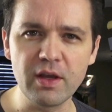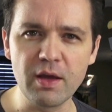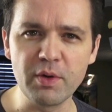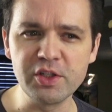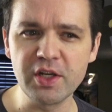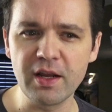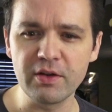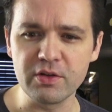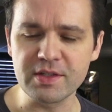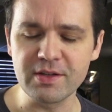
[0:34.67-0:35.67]
at my channel
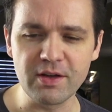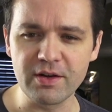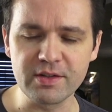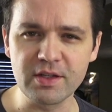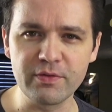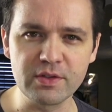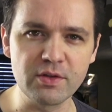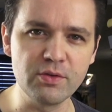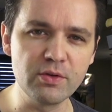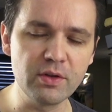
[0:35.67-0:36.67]
and you'll see a lot of the stuff is the
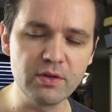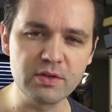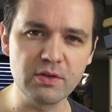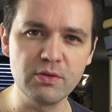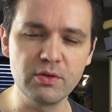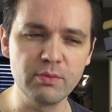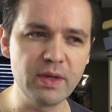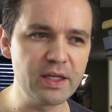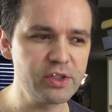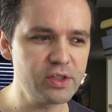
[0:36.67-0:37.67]
Google. I use the Google
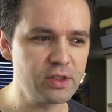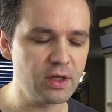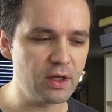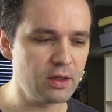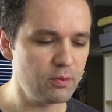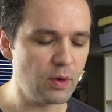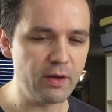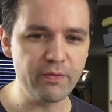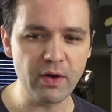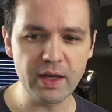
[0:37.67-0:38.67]
Mesh
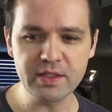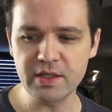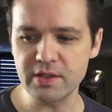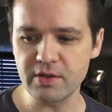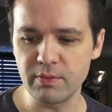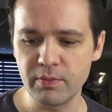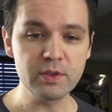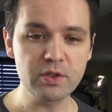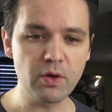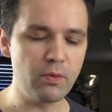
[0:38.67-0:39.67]
Wi-Fi system.
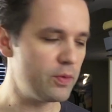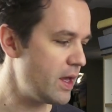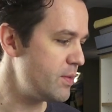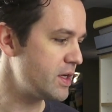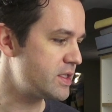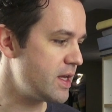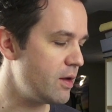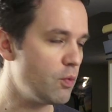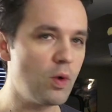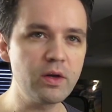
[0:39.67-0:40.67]
So with that being
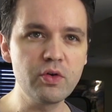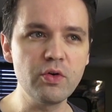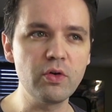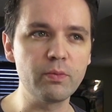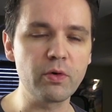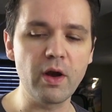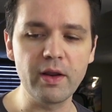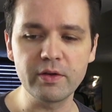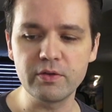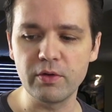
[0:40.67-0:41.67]
said, one Google
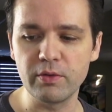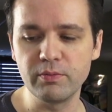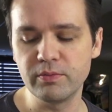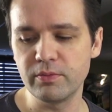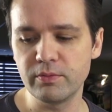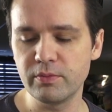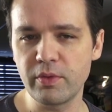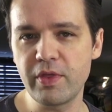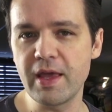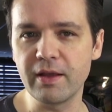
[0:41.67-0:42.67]
product or
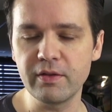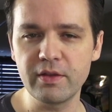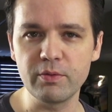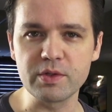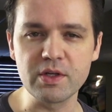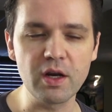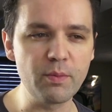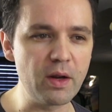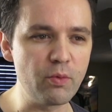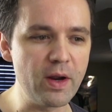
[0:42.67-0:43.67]
thing that was not on
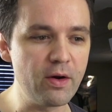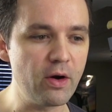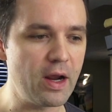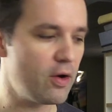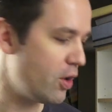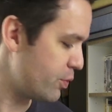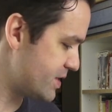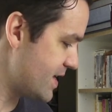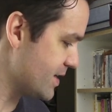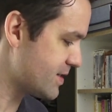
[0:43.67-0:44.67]
my radar at all was
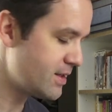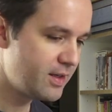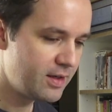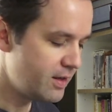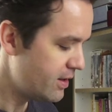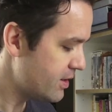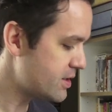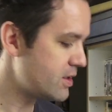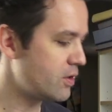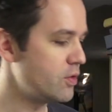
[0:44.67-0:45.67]
this. This
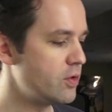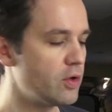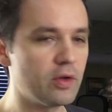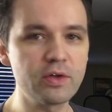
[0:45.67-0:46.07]
is the Google